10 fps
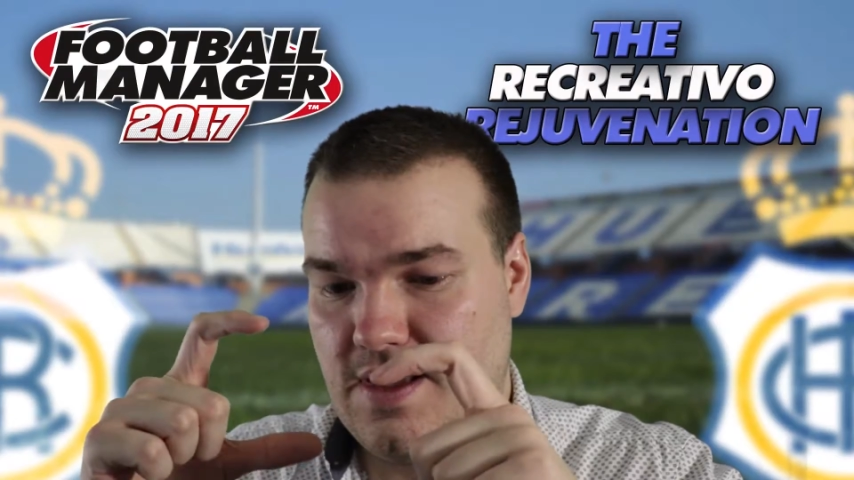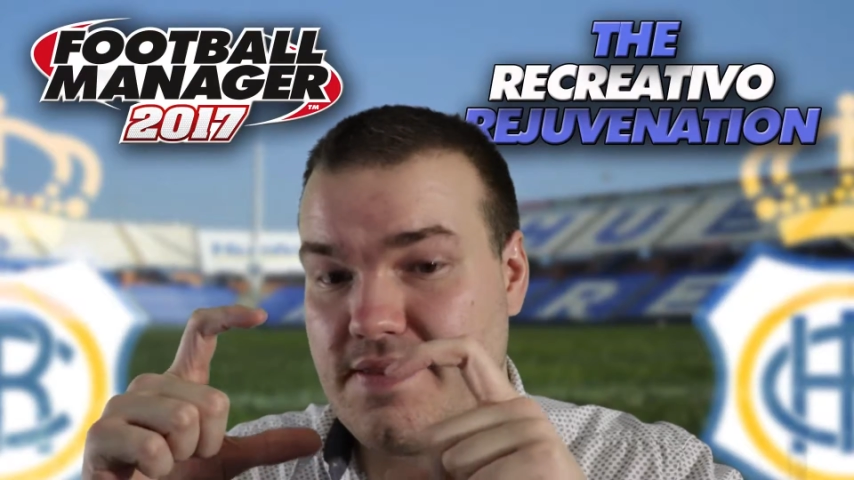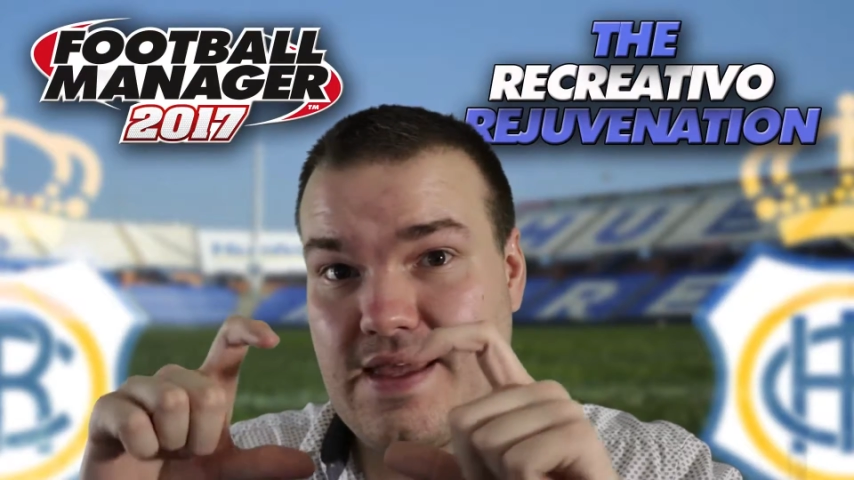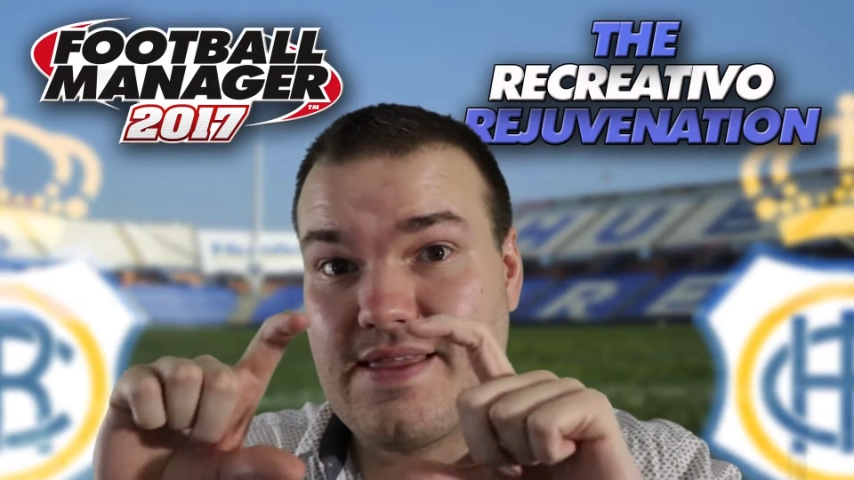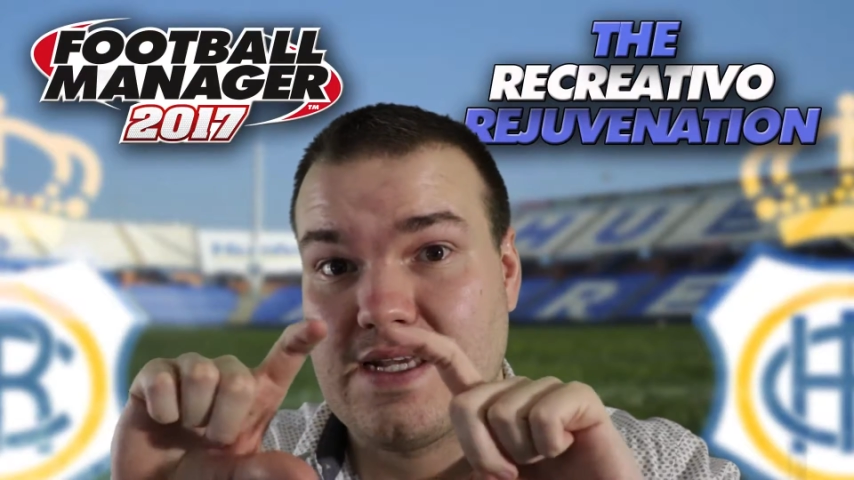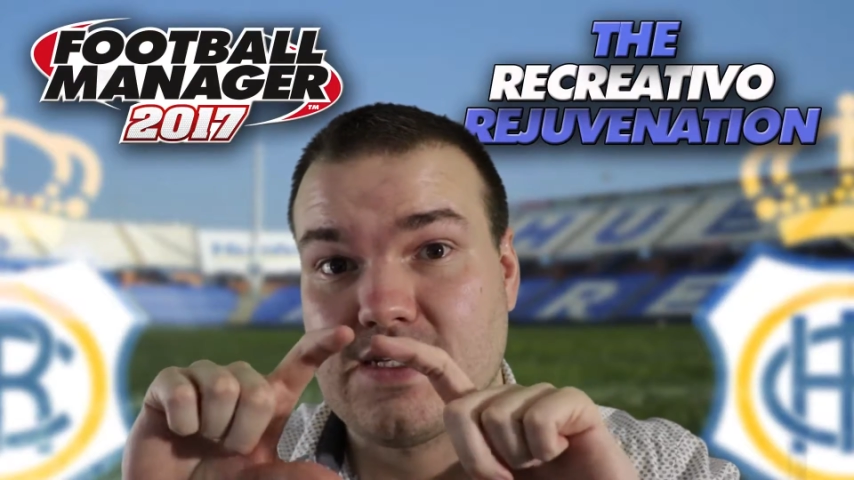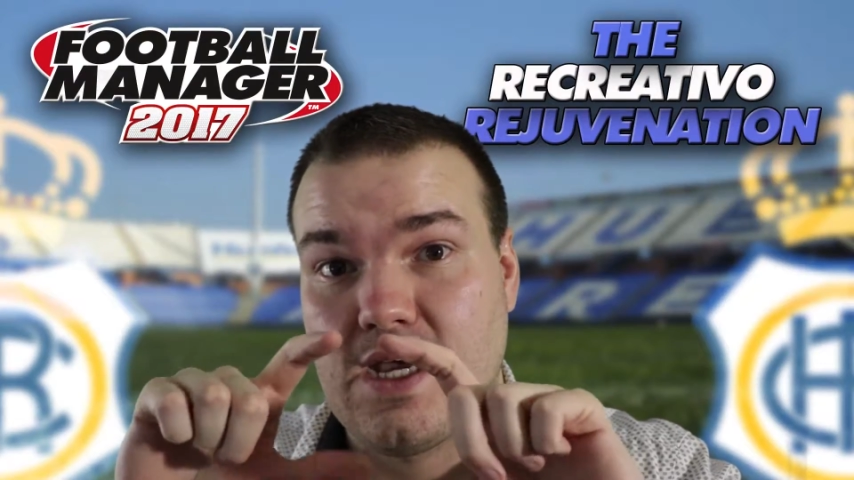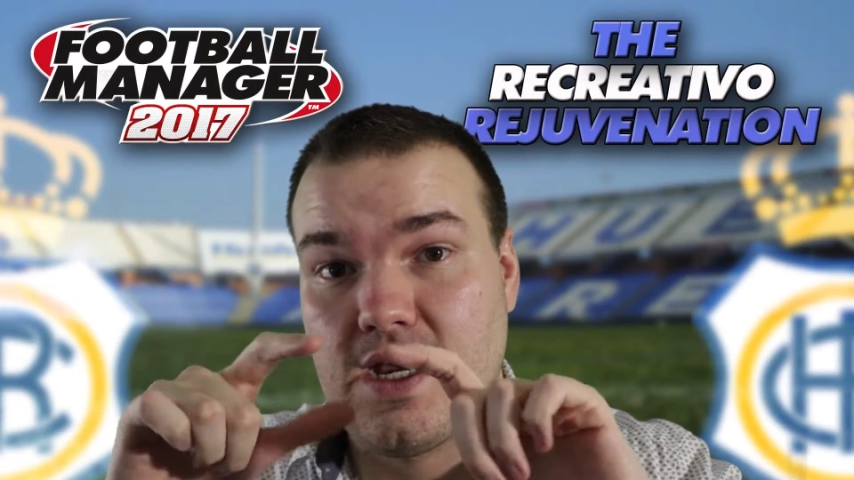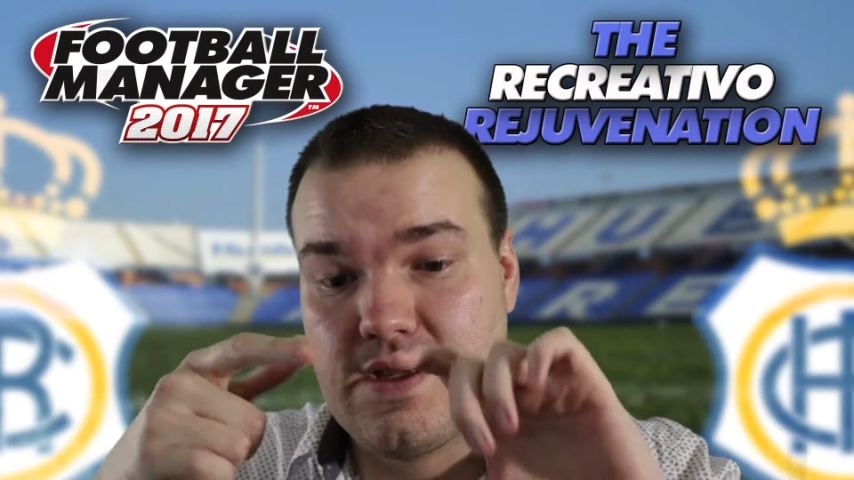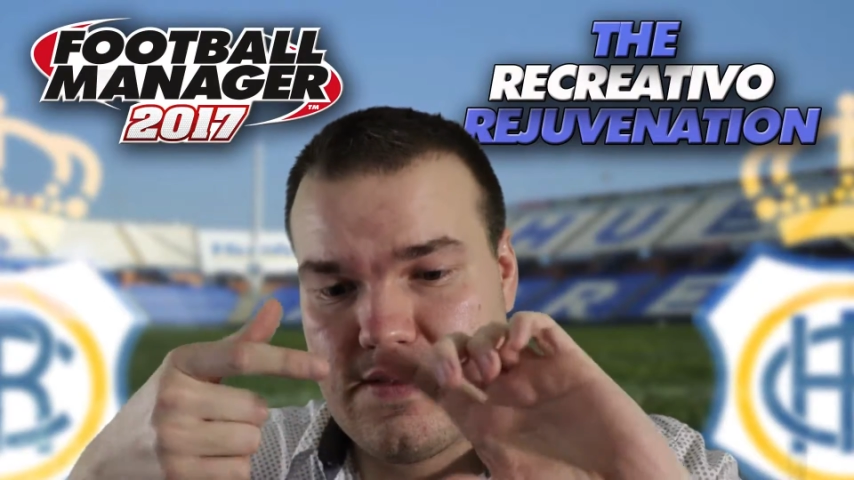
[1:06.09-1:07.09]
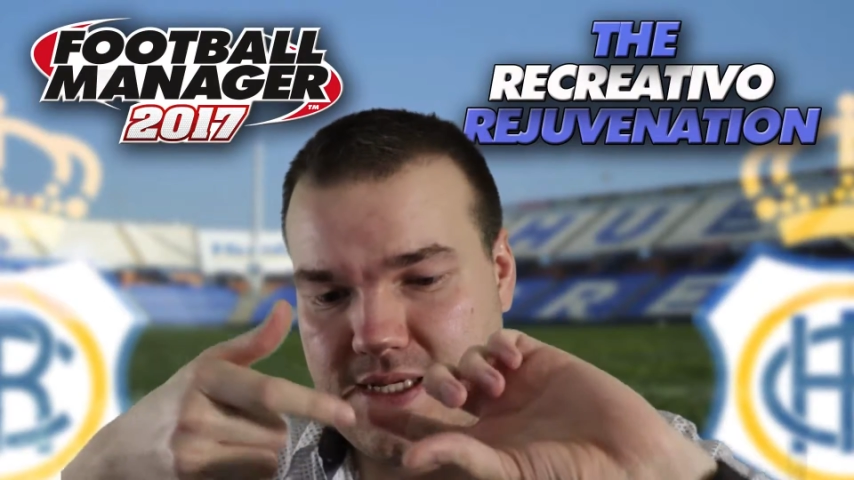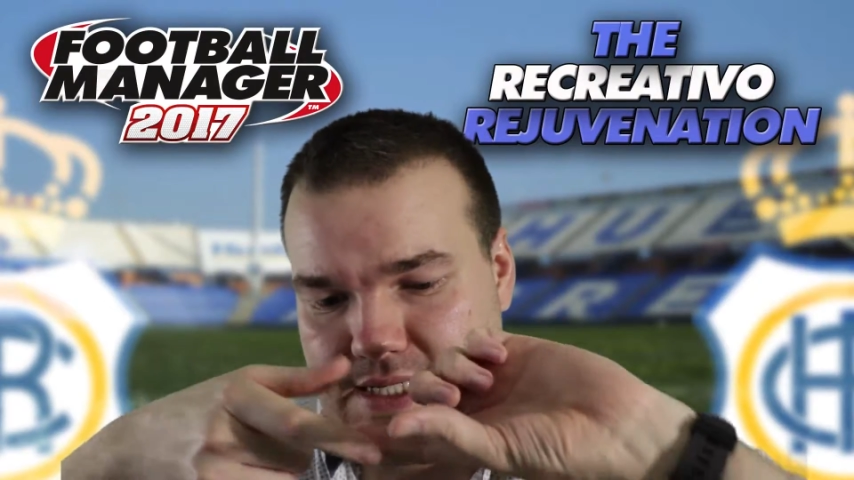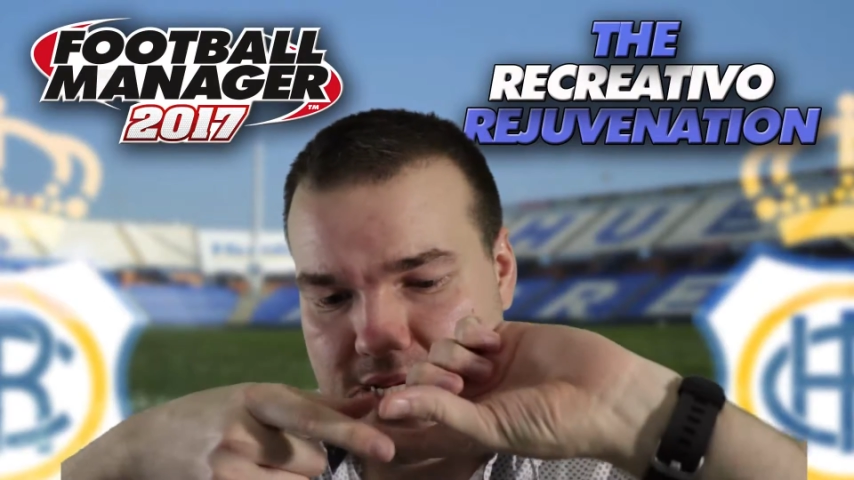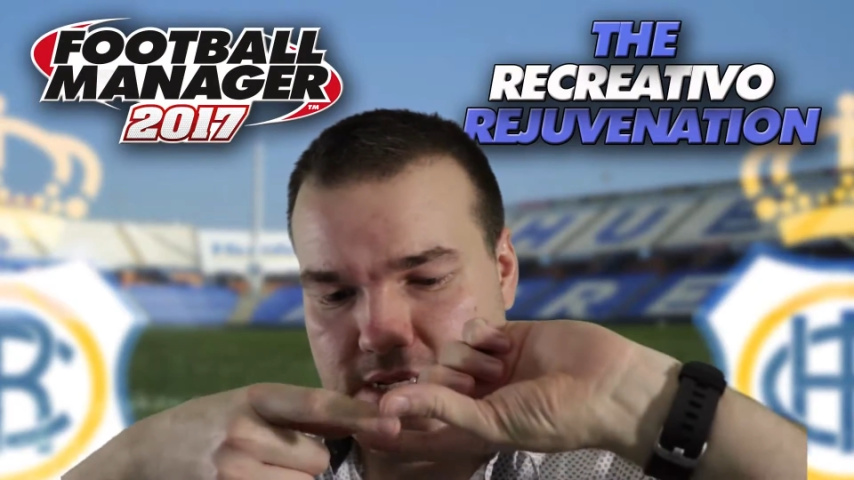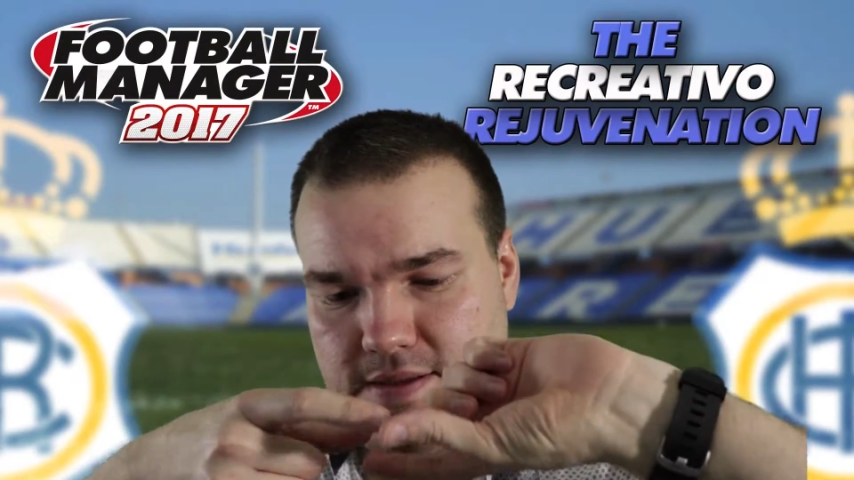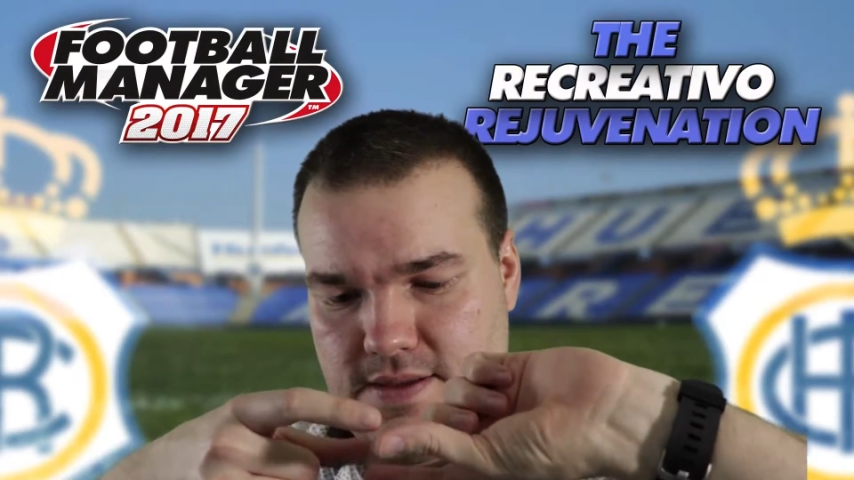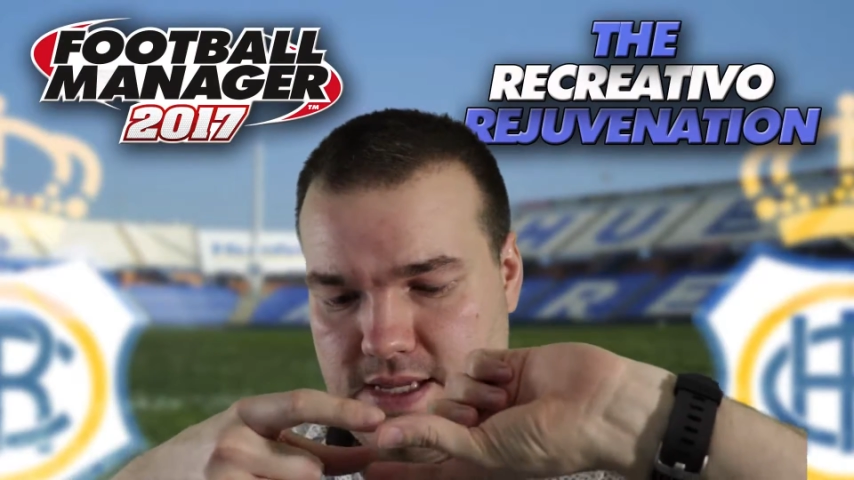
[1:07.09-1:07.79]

I think that's a heart. Is that a...